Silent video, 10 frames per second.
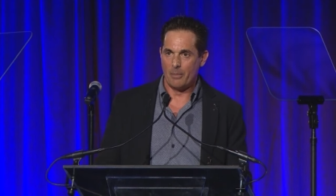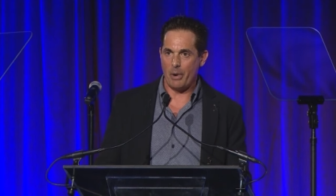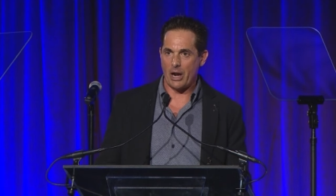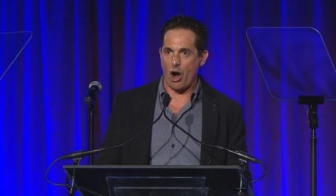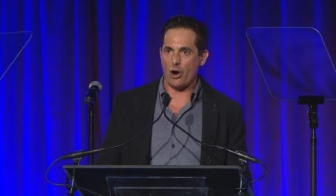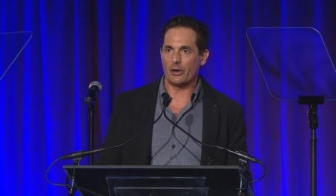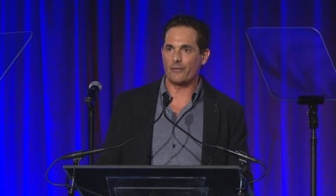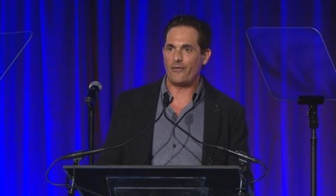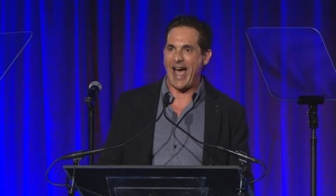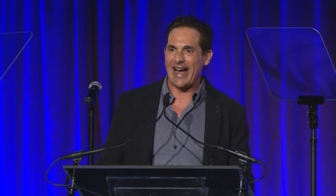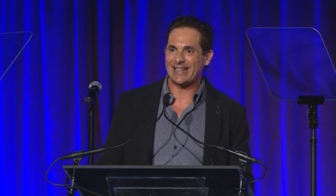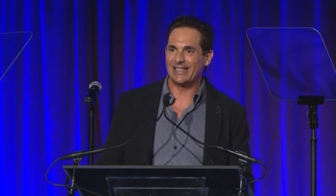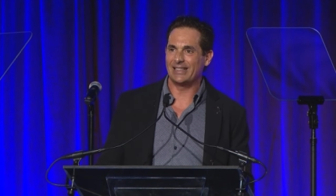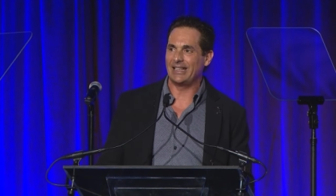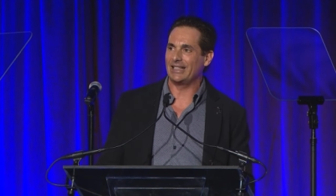but are in
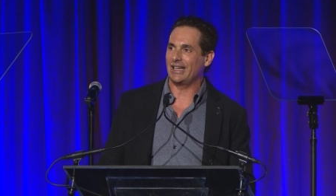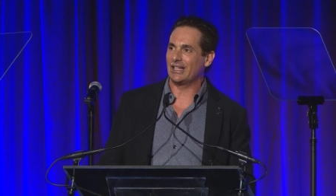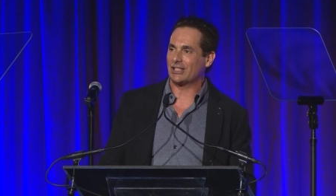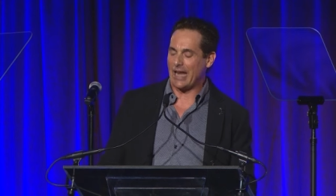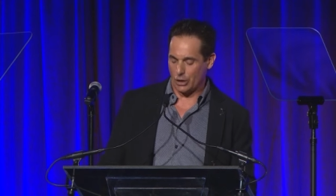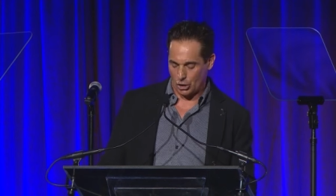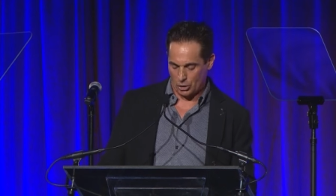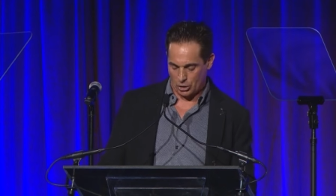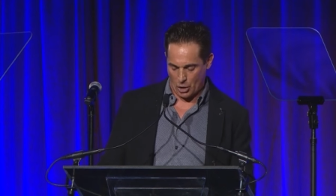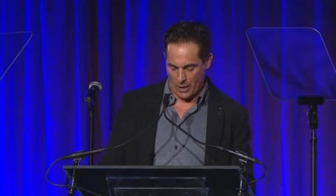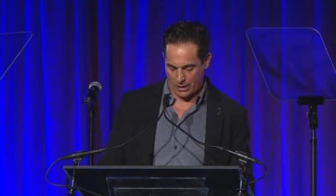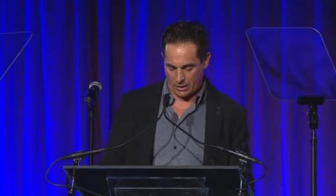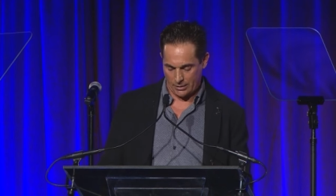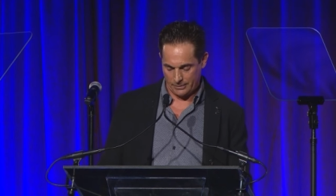fact in essential to it.